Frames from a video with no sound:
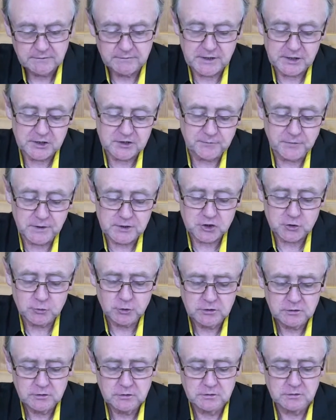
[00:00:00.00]
It's
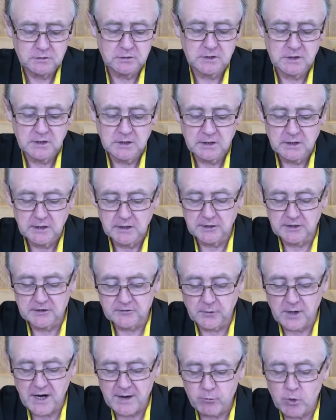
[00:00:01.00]
visual and it's
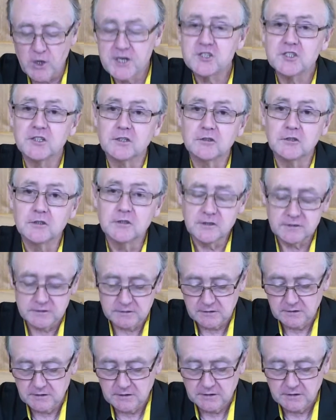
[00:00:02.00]
vibrating alert
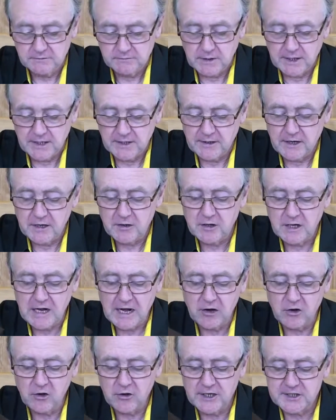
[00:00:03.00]
by an
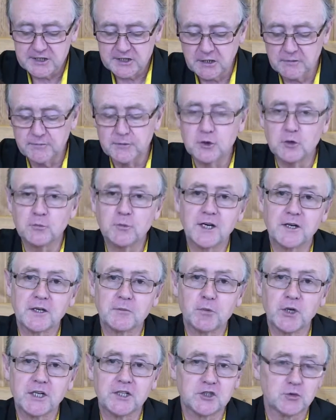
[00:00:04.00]
LRS
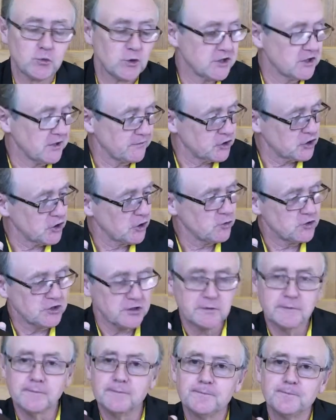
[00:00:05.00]
alphanumeric pager, which I've showed
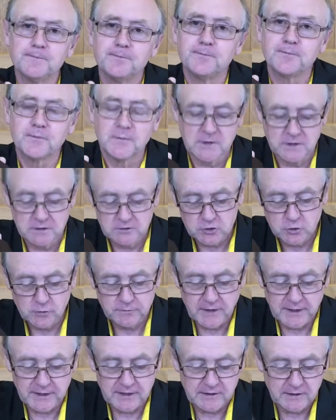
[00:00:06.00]
you. It's all
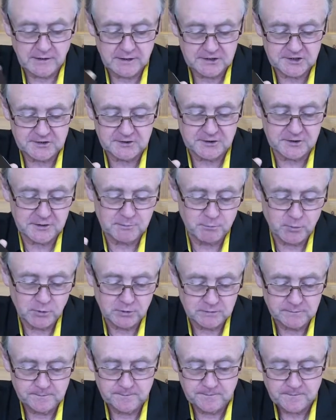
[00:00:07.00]
very nice and
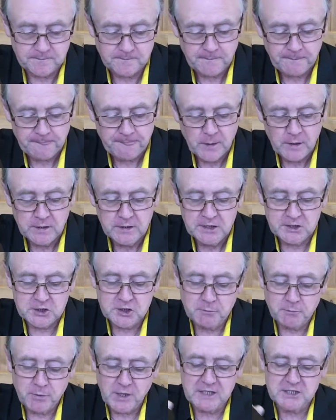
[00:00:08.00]
simple. It's
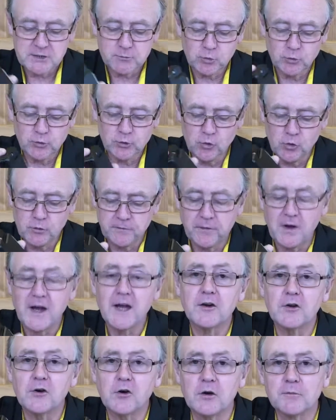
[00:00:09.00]
compatible with all
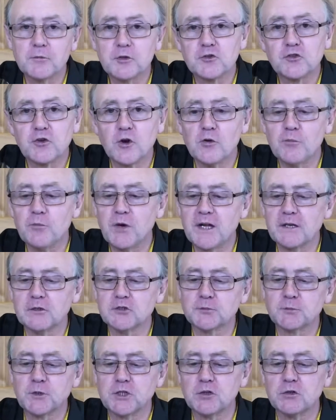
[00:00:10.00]
fire alarm control
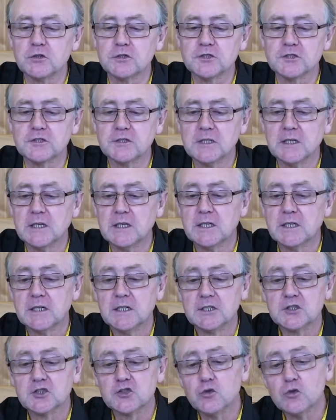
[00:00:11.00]
panels because
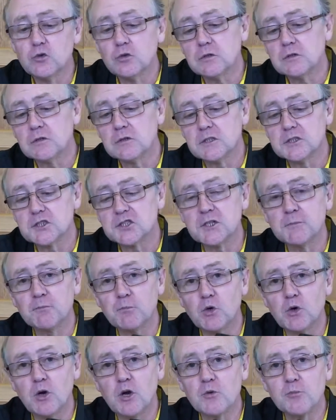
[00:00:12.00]
it's all a
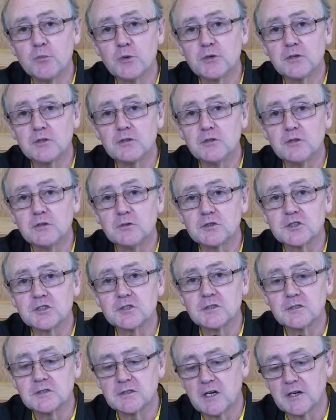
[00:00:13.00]
simple open and
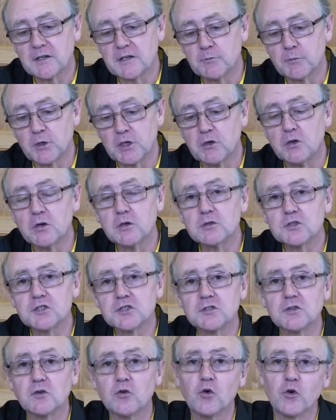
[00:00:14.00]
close. Now it can be
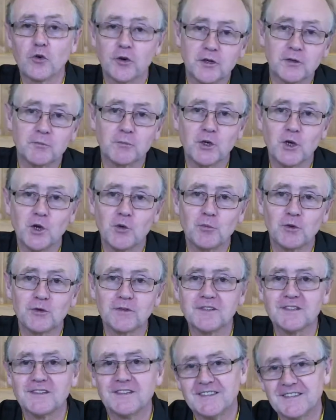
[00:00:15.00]
closed or it can be
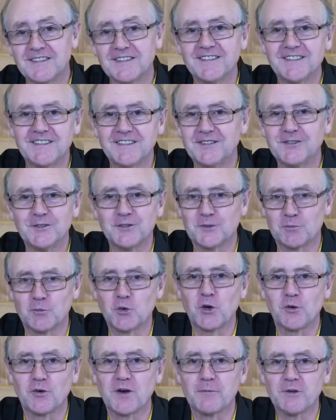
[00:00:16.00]
open. You can
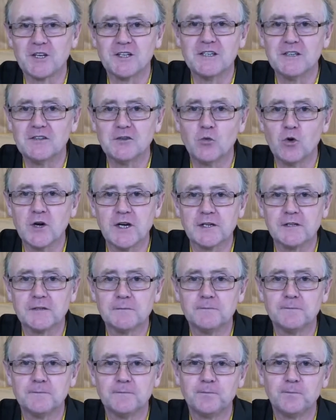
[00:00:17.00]
program it either way.
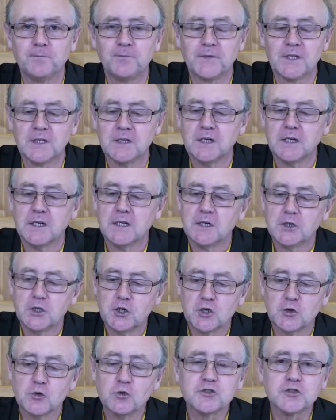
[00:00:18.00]

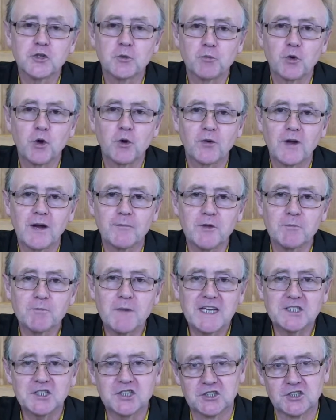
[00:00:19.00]
You can also program the
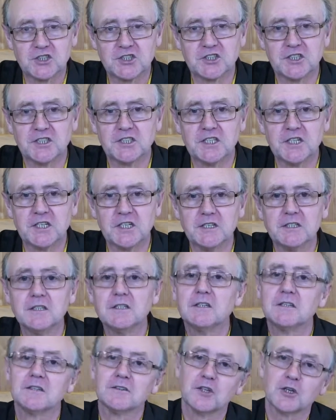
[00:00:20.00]
messages in here
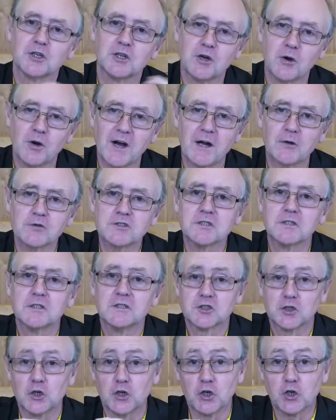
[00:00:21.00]
that go out,
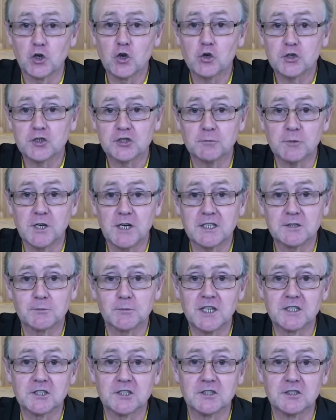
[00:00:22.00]
so you can customize
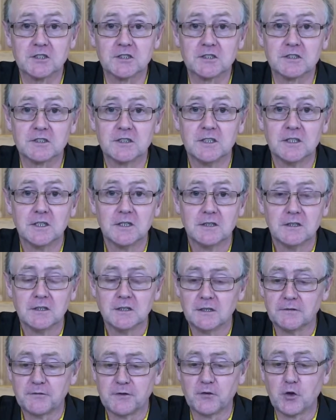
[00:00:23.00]
messages.
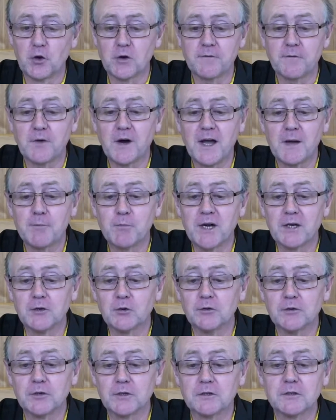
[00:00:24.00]
If you've got a fire
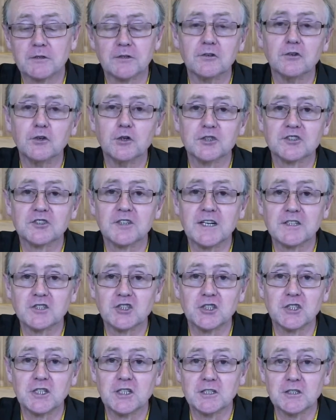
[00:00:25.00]
panel that can alert an
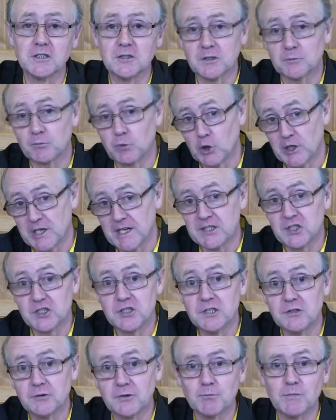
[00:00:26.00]
engineer, you could put an
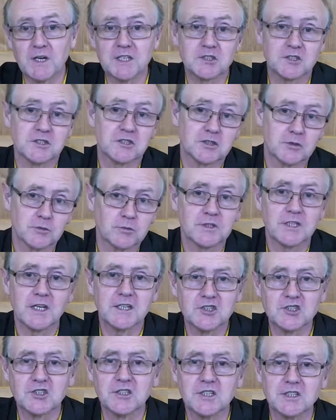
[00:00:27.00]
engineering message so the
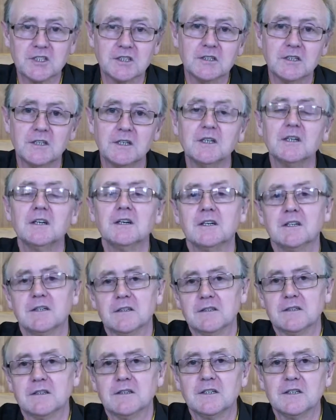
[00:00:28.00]
engineer
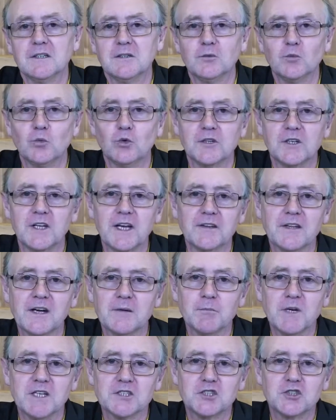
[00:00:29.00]
would get
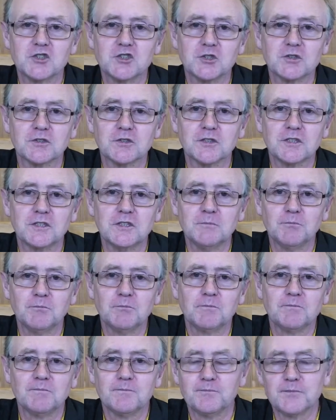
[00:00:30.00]
that message and the
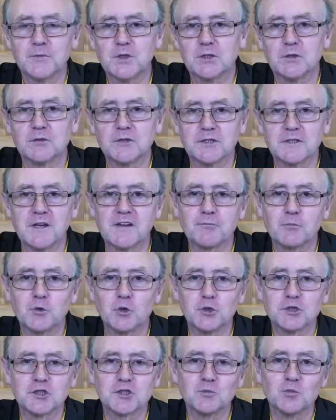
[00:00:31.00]
deaf
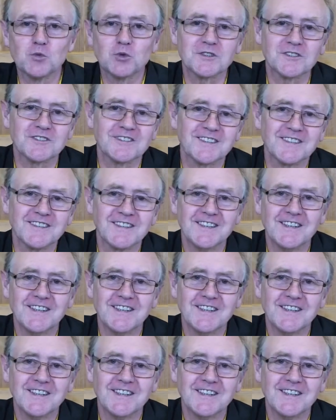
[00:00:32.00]
person wouldn't,